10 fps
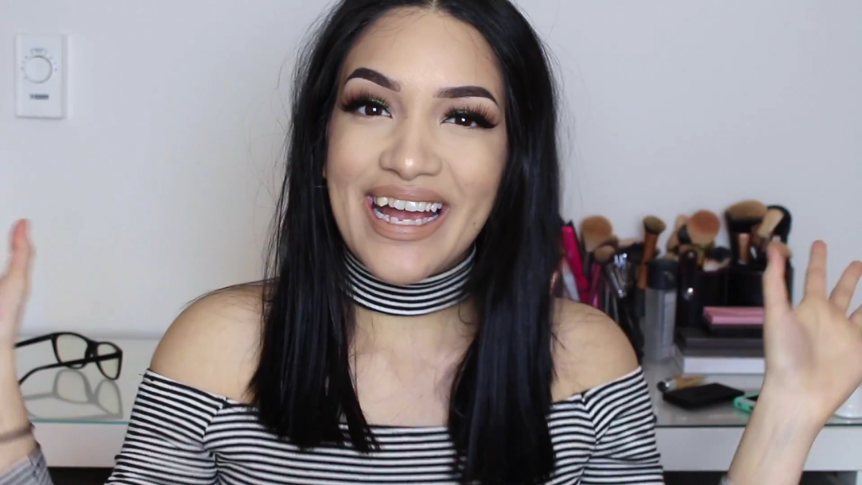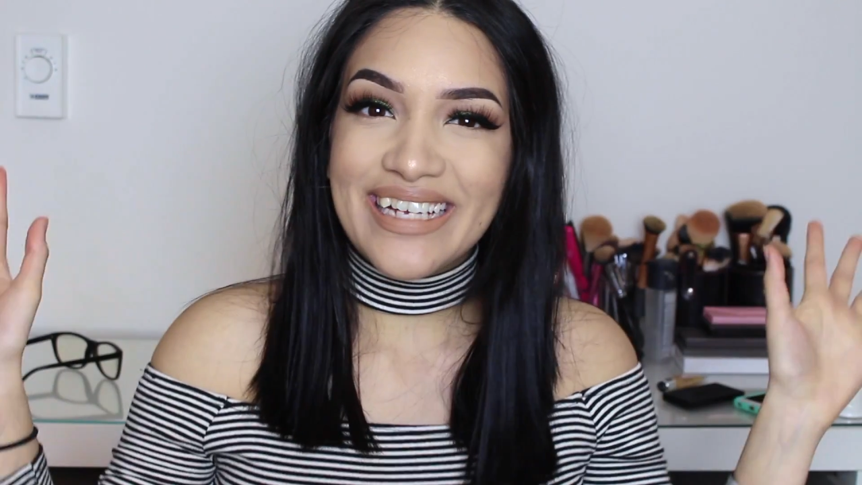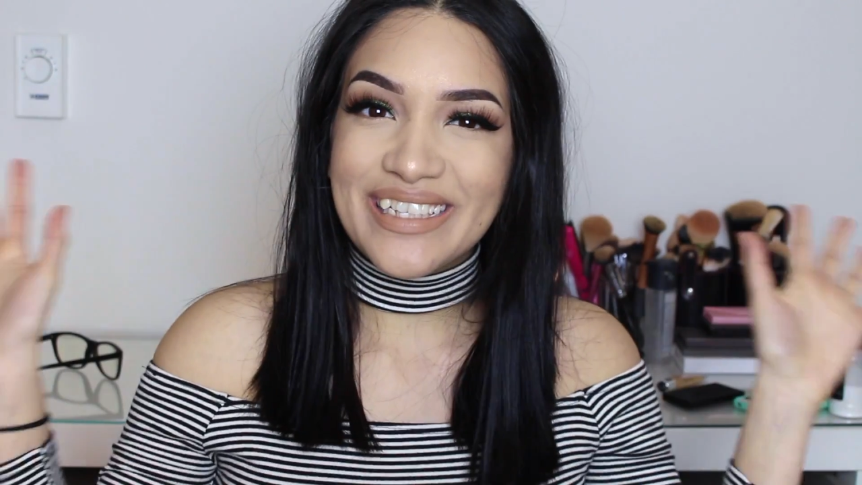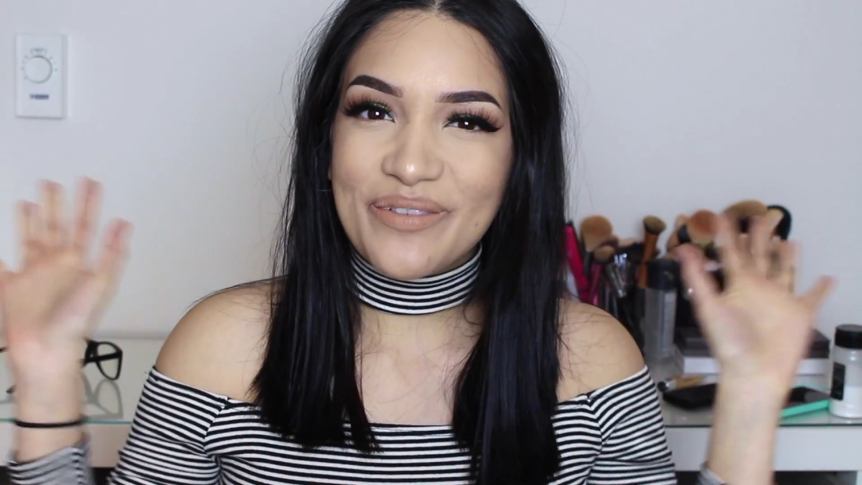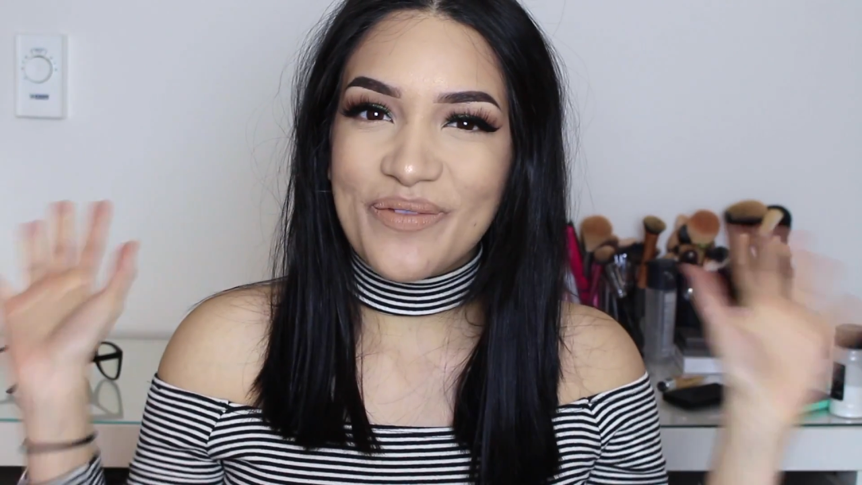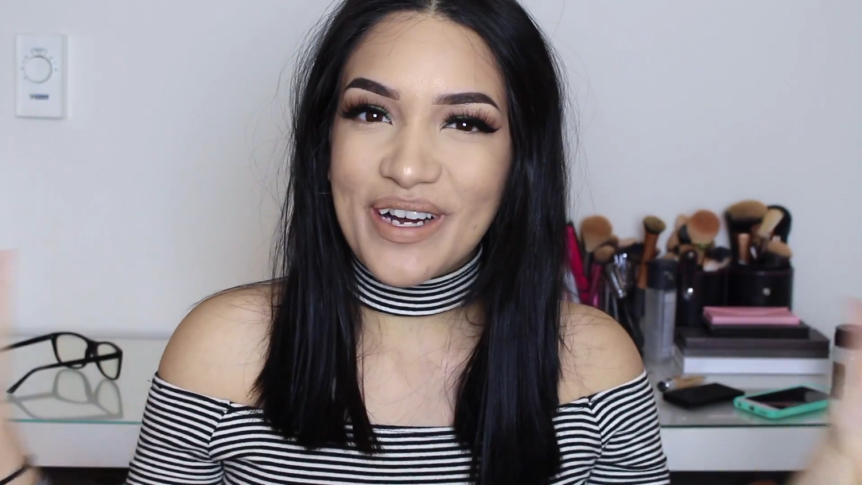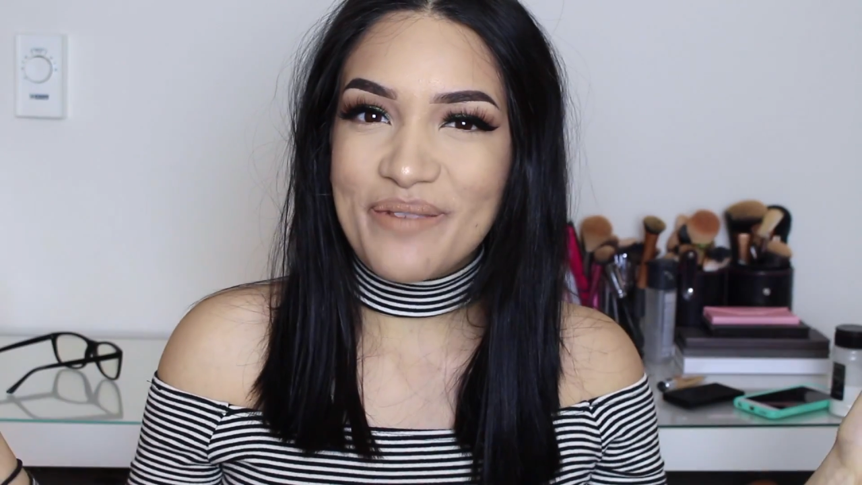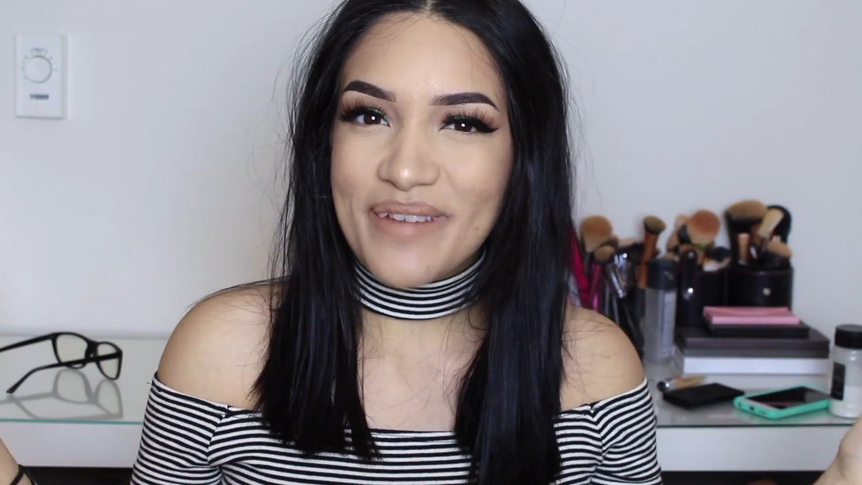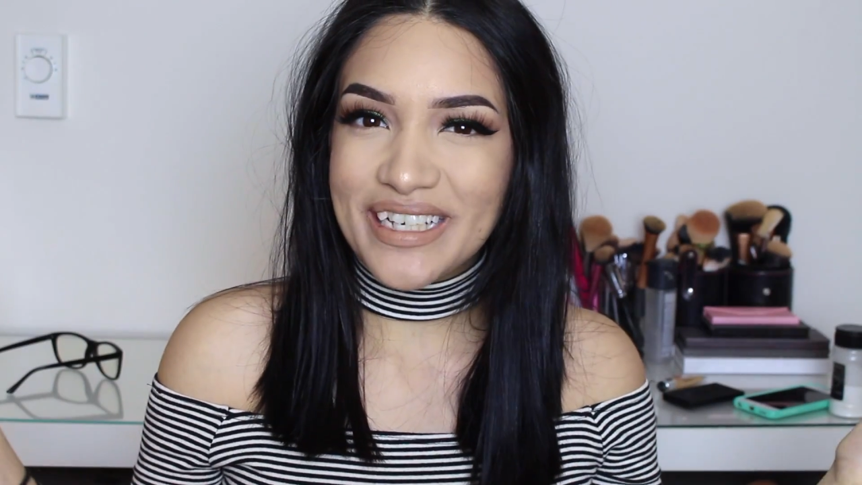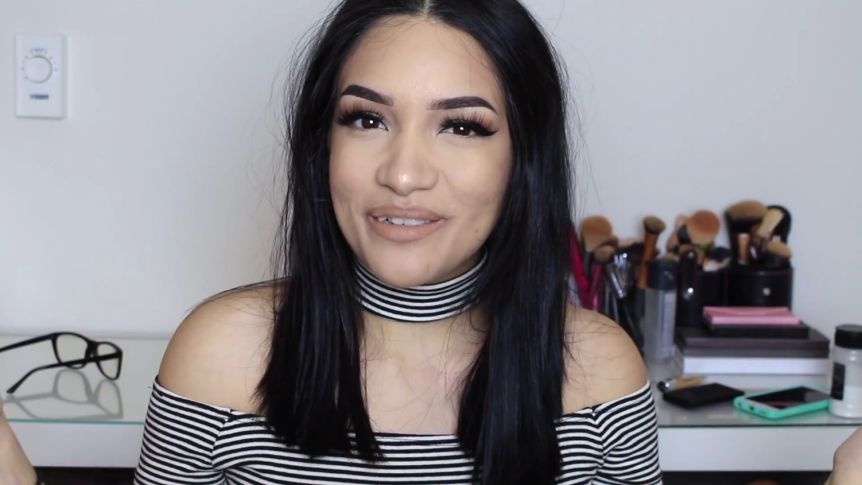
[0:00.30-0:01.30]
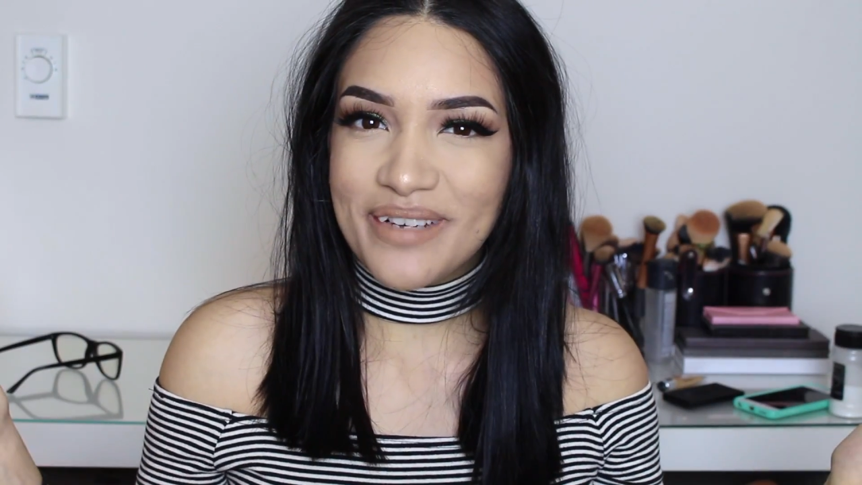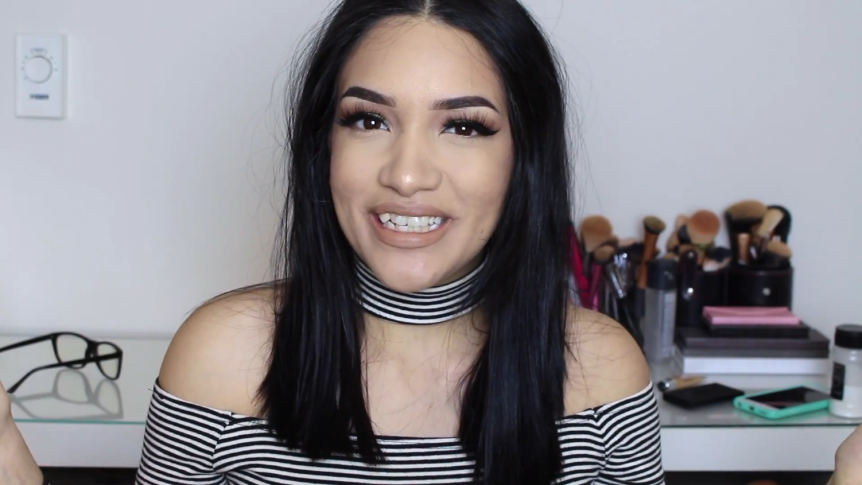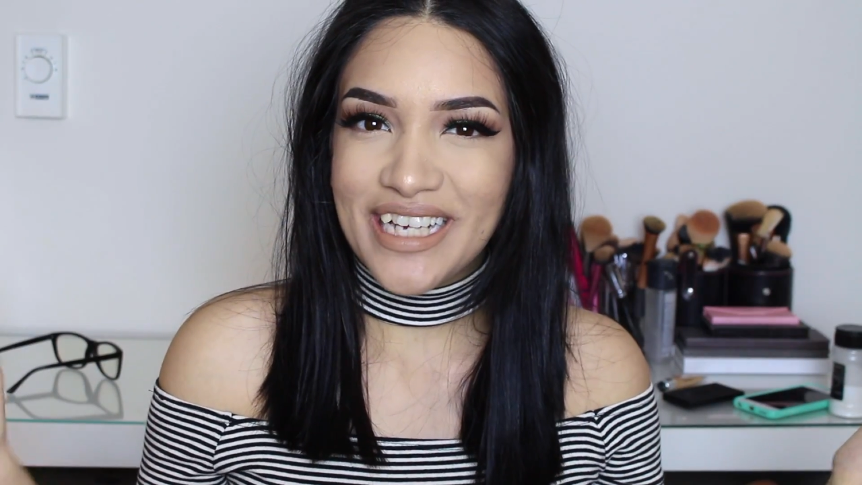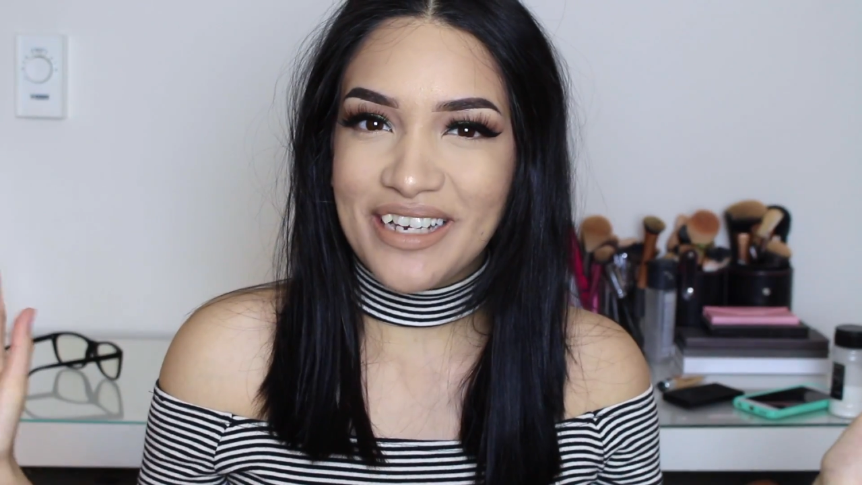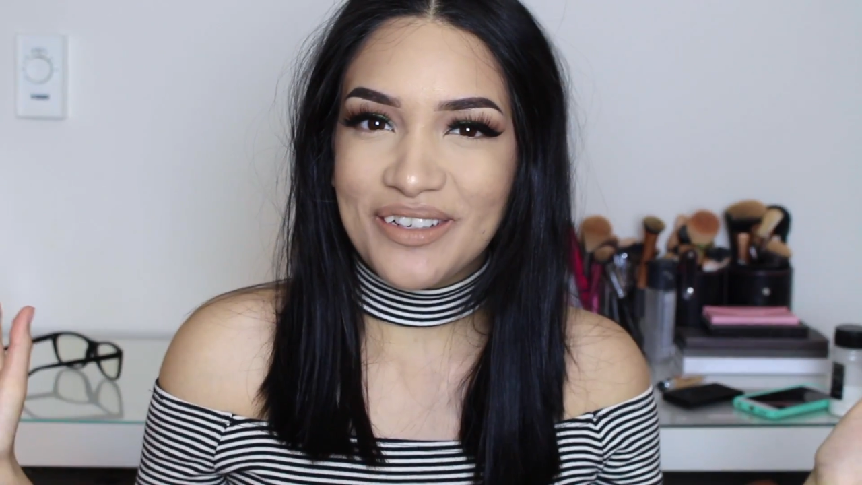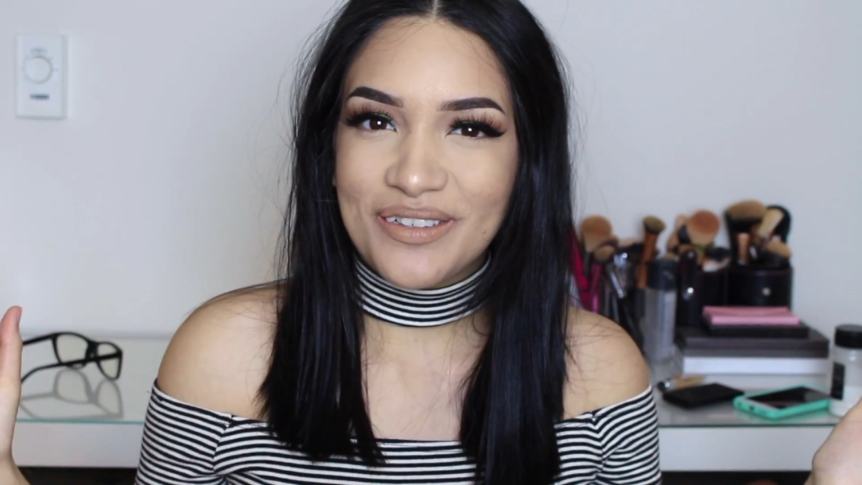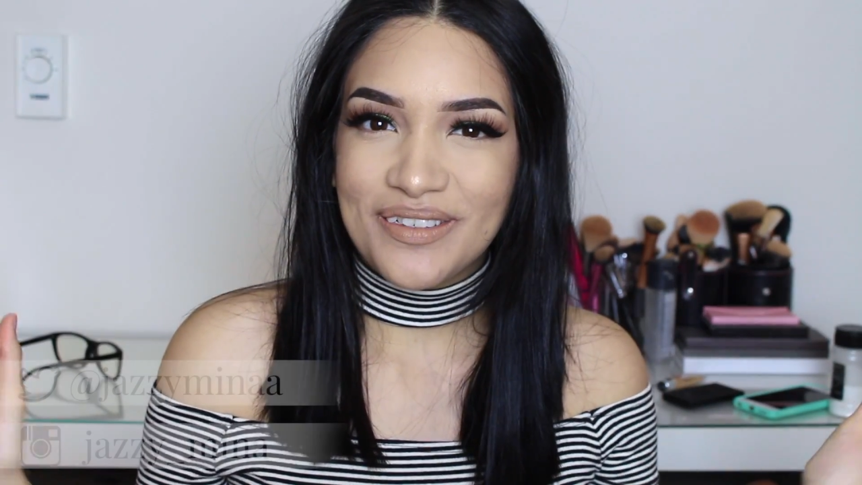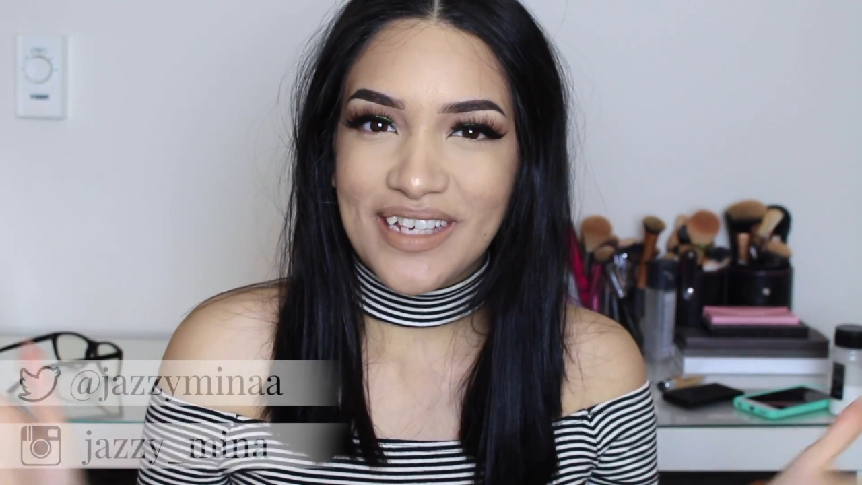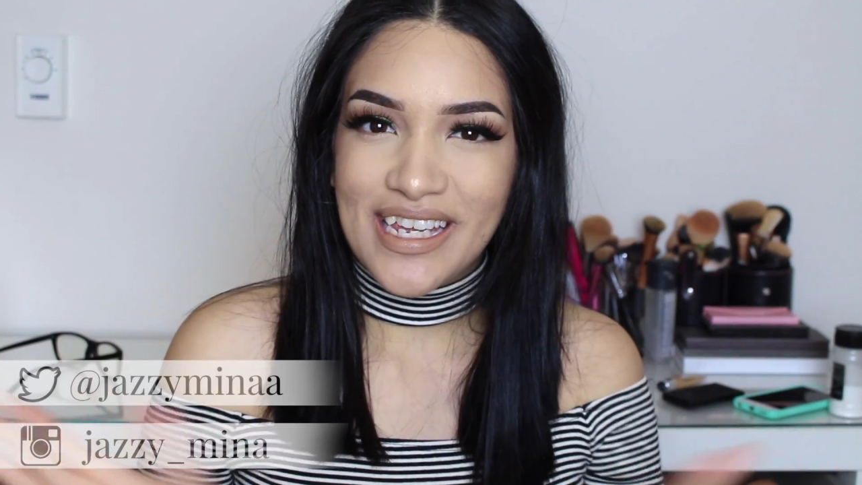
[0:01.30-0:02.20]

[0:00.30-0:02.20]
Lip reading: Hey guys, welcome back to my channel.